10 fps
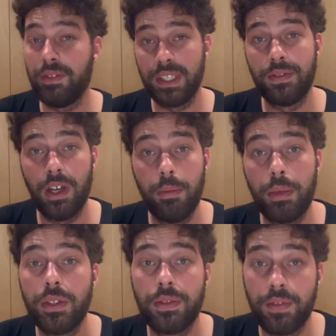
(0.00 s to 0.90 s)
this form,
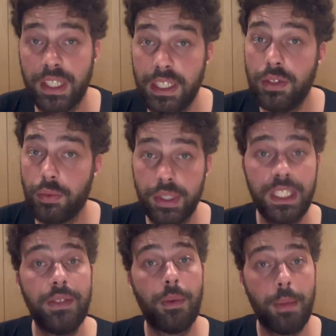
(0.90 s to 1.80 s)
but they need to
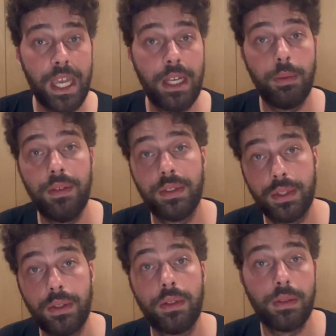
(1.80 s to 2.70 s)
receive a mail with
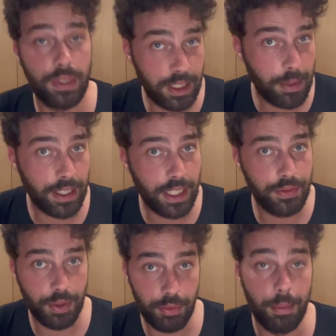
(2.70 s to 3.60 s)
the lead magnet
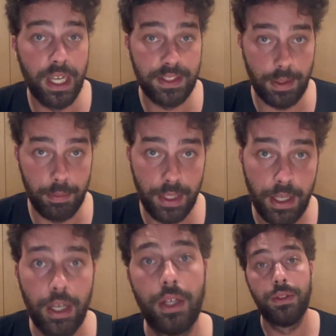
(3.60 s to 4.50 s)
we promise them.
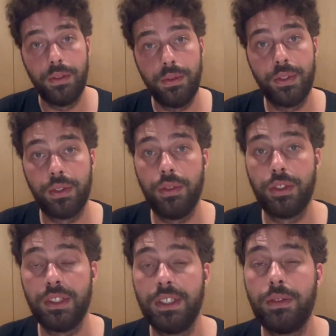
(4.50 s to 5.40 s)
To do so, you just need to